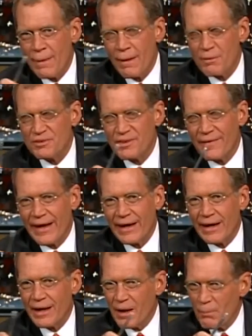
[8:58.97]
Yeah. Let me see that
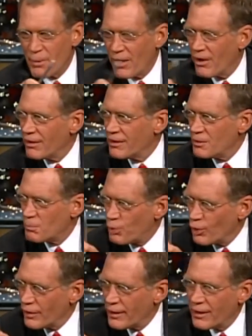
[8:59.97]
again. Apparently, you
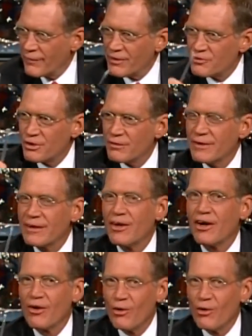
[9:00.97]
pull in and then turn the car